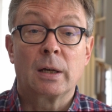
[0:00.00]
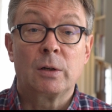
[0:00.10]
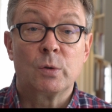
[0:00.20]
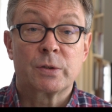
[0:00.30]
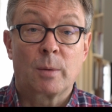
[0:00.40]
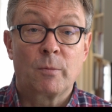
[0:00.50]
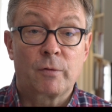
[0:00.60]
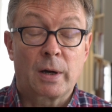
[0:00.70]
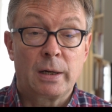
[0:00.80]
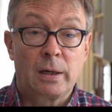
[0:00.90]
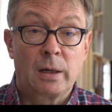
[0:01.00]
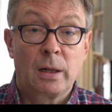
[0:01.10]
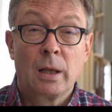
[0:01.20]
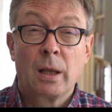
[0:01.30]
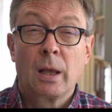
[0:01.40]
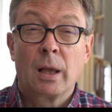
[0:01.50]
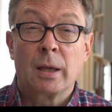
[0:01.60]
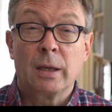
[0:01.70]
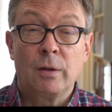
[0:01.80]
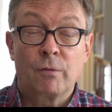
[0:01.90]
and do some final
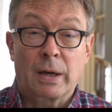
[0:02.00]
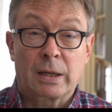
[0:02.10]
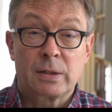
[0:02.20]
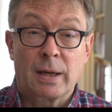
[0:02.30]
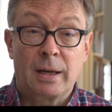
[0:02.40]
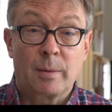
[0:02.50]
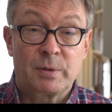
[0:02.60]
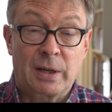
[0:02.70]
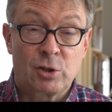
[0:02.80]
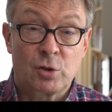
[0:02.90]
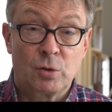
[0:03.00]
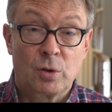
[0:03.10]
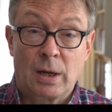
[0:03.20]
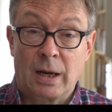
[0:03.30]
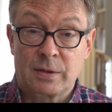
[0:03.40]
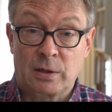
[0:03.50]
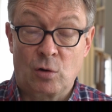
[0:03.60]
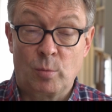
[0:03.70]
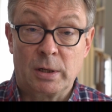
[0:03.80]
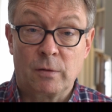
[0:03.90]
effect adaptation as
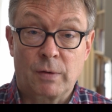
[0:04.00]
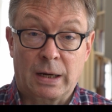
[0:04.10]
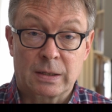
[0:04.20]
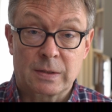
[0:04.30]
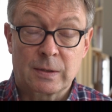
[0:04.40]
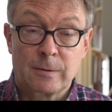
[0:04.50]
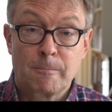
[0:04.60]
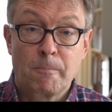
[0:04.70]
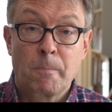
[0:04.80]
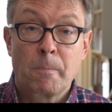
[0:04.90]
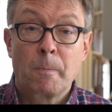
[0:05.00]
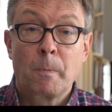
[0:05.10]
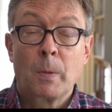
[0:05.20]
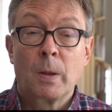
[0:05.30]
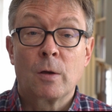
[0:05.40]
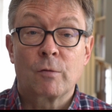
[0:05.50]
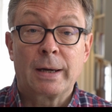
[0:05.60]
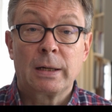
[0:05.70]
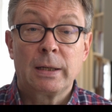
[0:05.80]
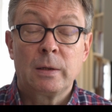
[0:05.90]
global effects.
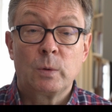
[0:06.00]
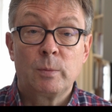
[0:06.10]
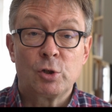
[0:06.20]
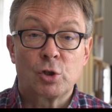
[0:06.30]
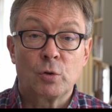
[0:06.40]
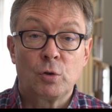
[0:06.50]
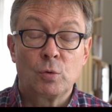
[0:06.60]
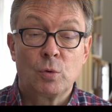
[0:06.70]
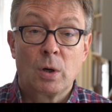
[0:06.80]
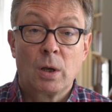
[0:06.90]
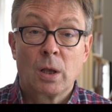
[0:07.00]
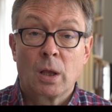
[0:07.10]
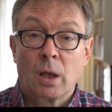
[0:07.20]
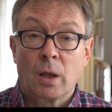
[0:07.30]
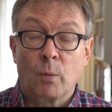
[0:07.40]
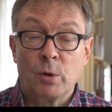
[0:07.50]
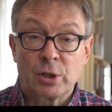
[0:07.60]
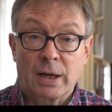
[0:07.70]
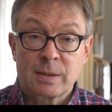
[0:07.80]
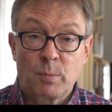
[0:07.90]
Finally, we will show you
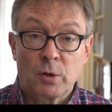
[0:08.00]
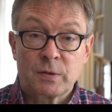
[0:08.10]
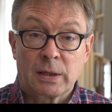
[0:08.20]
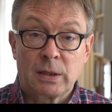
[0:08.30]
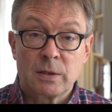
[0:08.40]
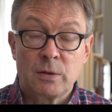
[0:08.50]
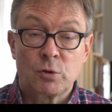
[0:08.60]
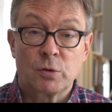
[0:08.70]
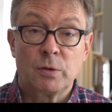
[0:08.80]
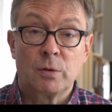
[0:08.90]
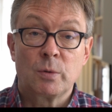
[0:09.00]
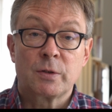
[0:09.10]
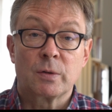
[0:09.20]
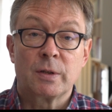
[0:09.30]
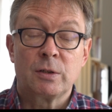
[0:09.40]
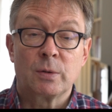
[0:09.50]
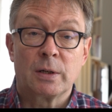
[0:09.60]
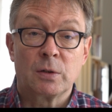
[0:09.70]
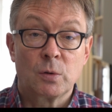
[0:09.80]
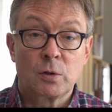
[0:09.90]
which export settings you should use so that you
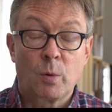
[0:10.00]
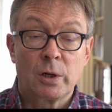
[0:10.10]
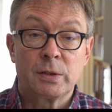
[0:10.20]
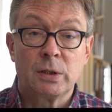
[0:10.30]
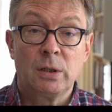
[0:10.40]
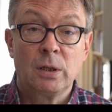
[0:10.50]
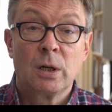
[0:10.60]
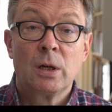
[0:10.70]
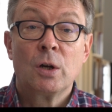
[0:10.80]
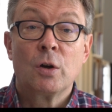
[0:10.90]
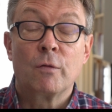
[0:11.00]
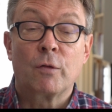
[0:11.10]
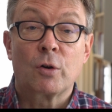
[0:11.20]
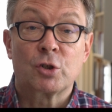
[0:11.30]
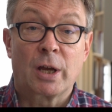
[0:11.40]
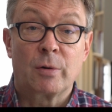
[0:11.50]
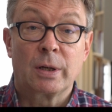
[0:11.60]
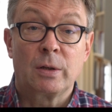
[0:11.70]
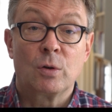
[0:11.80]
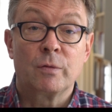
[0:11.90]
get a good quality for
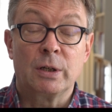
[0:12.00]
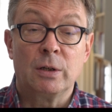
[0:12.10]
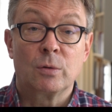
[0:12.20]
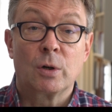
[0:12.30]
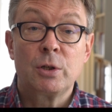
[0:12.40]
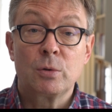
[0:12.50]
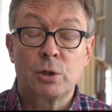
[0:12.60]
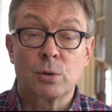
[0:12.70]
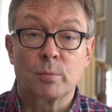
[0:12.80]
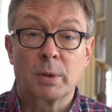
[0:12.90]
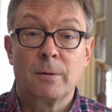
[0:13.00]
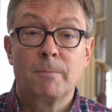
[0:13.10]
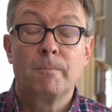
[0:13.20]
sharing your video on YouTube.